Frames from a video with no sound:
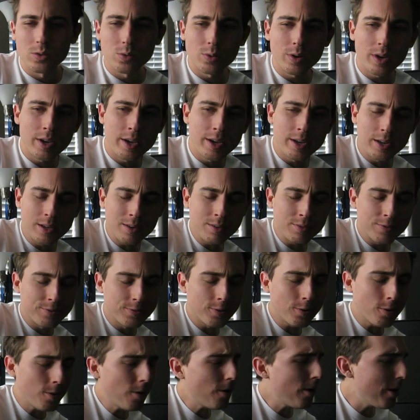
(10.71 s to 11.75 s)
waiting
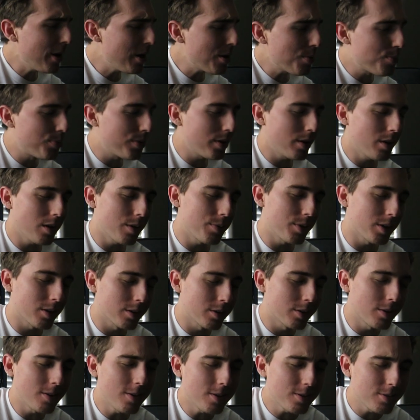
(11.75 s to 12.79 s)
for you,
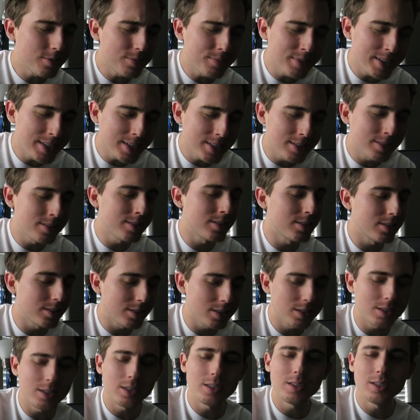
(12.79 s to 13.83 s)
baby, come and
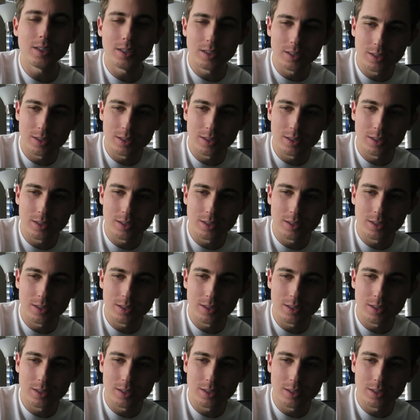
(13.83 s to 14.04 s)
see.